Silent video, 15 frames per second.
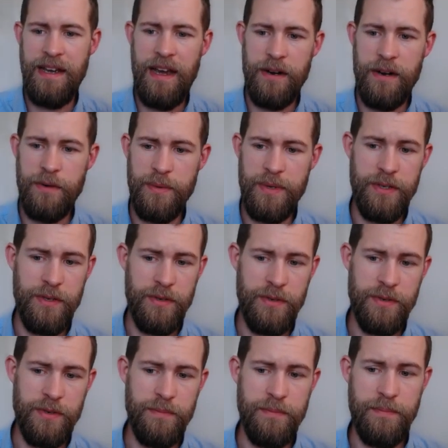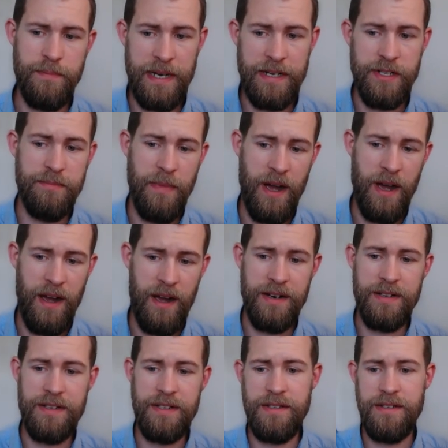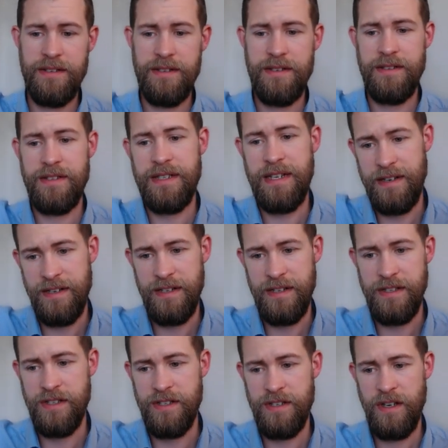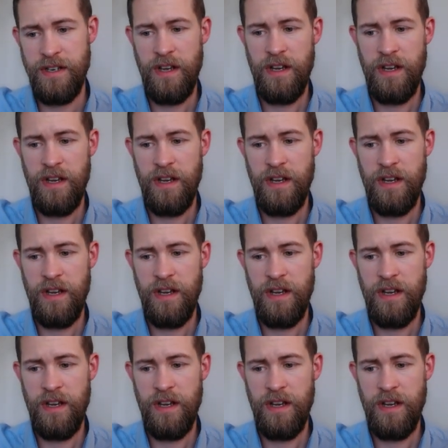how do we use benchmarked standards